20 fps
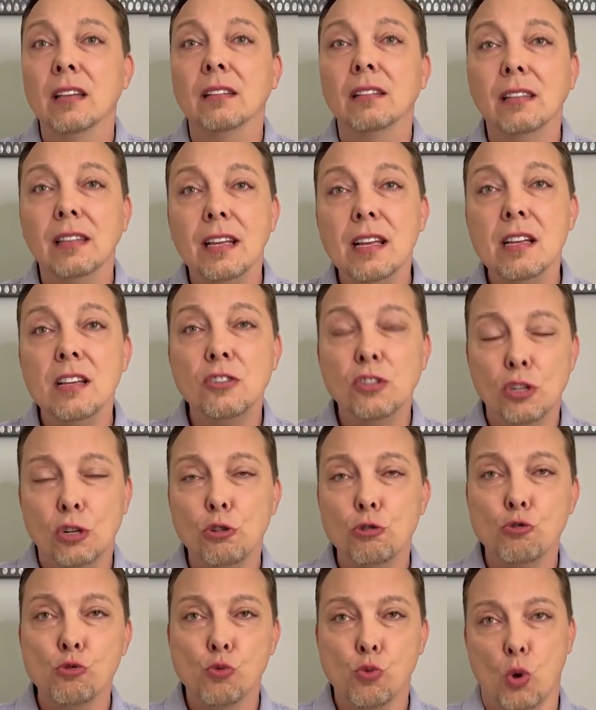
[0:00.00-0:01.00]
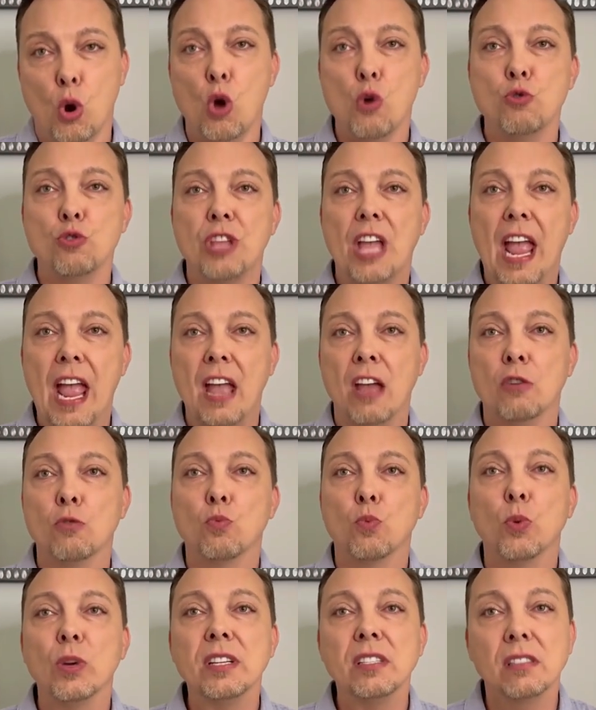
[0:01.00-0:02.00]
lead to growth and
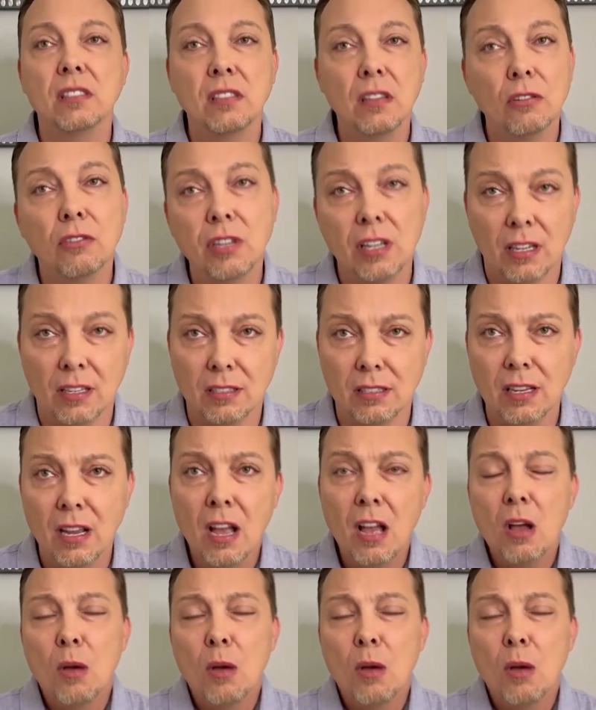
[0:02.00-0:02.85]
resilience.